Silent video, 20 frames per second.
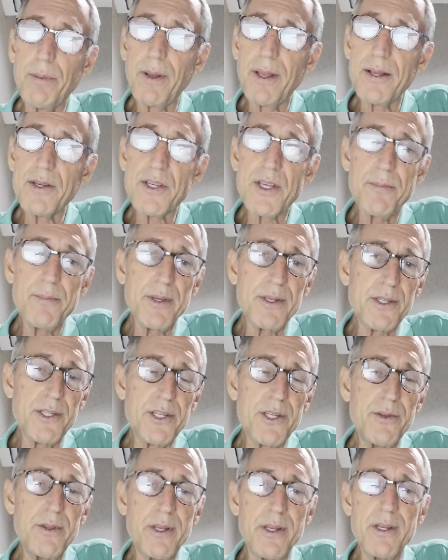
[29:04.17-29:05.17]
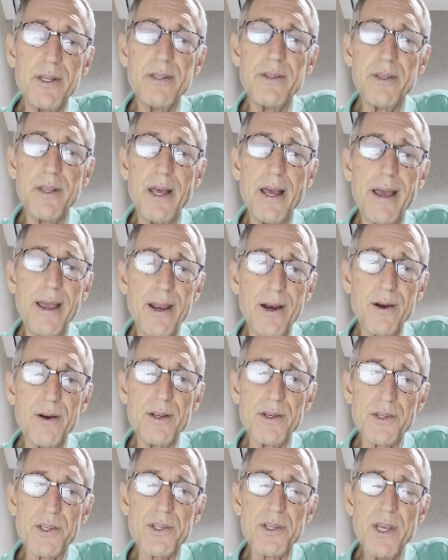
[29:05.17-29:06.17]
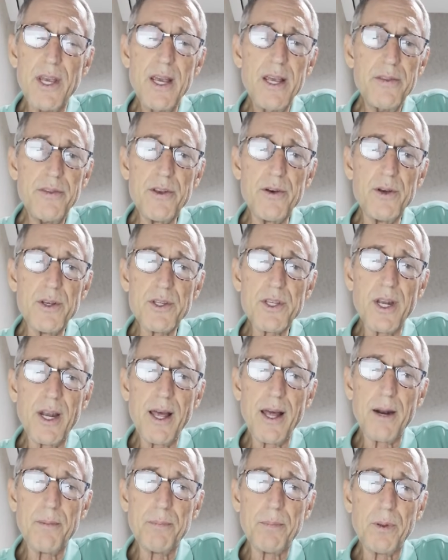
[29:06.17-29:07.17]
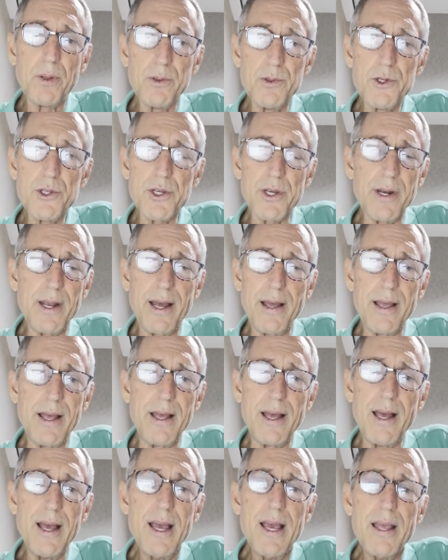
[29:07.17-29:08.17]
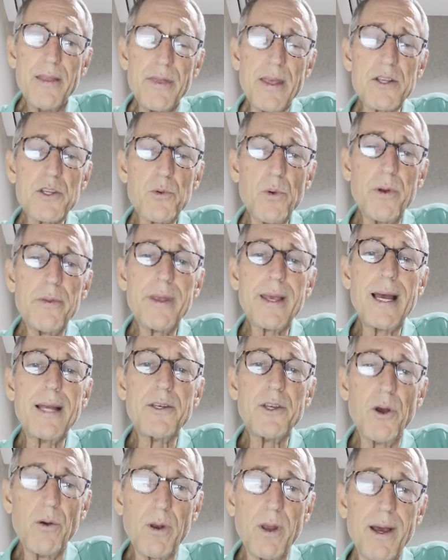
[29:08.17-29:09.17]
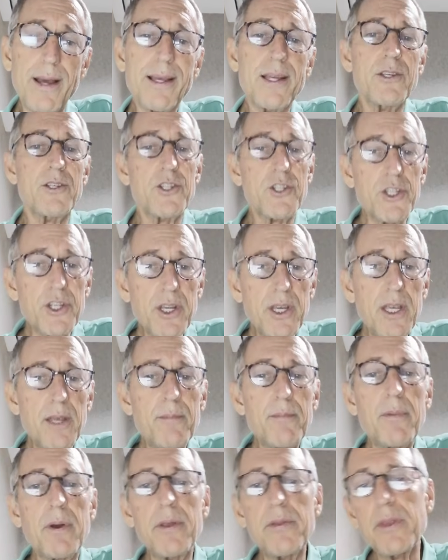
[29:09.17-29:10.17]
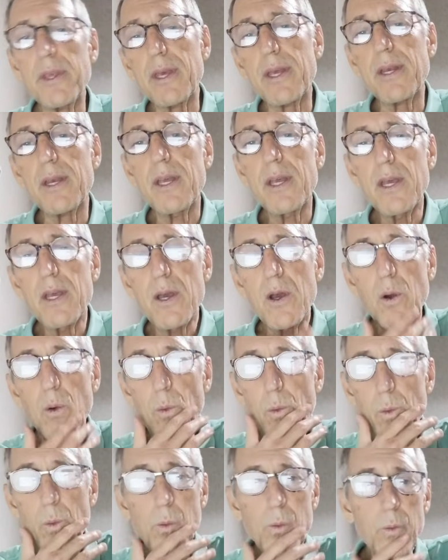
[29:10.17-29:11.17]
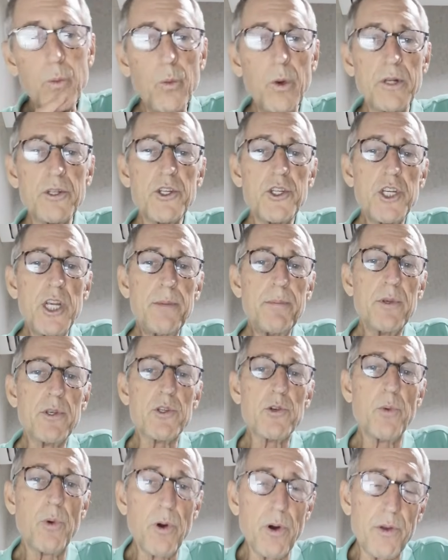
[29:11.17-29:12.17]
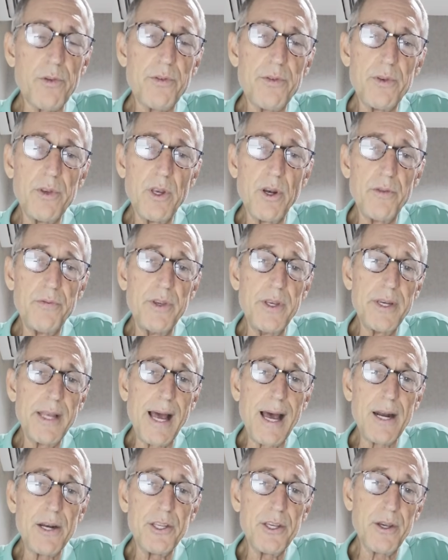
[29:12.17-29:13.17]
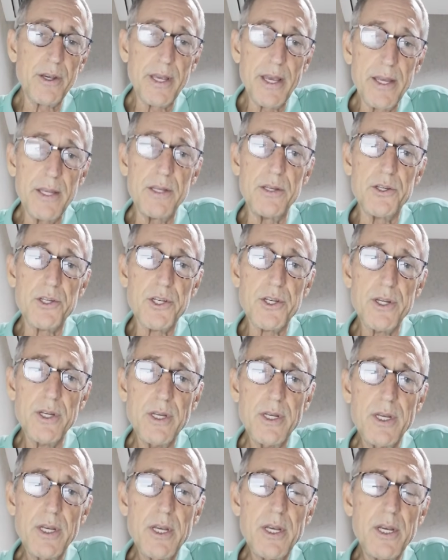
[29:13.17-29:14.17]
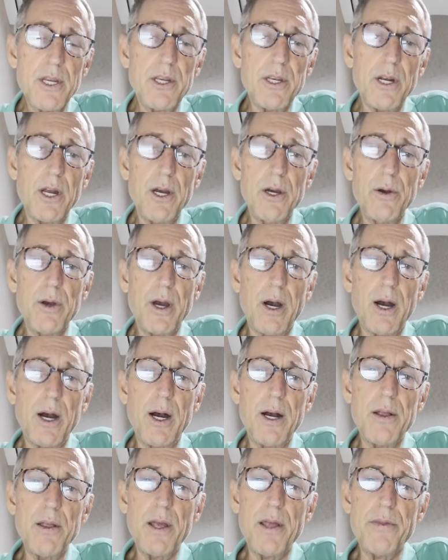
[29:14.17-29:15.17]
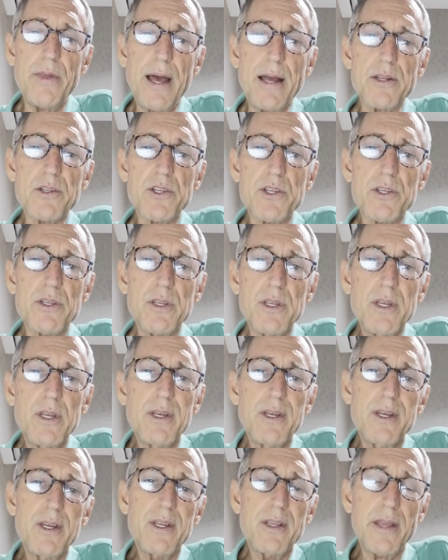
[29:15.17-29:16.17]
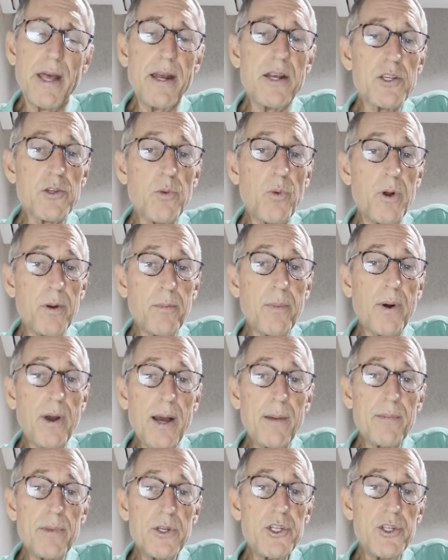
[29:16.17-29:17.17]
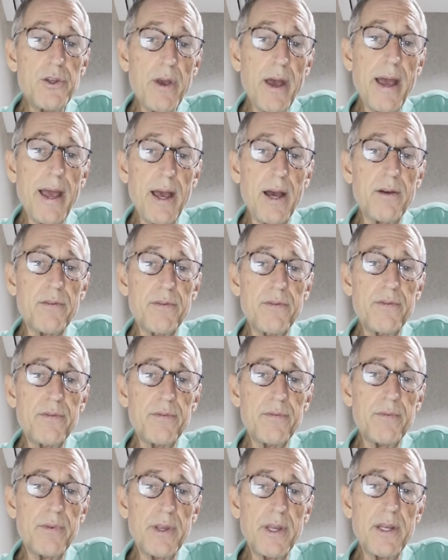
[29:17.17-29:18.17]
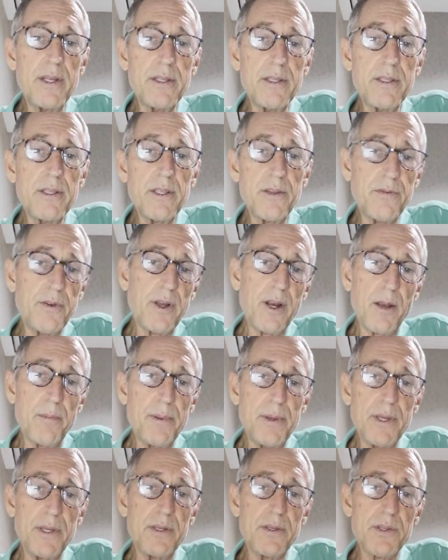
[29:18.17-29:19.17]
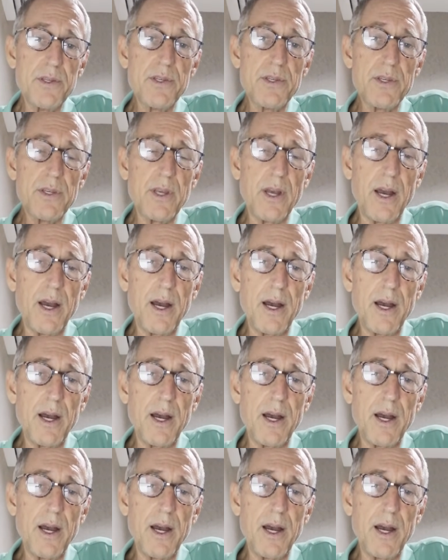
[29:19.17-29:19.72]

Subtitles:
place I've been to, the air there is a lot of pollution. That's one thing I don't like. It's cheap, but then what's cheapness worth? If you die at a young age, and that is one problem that you have in the Philippines.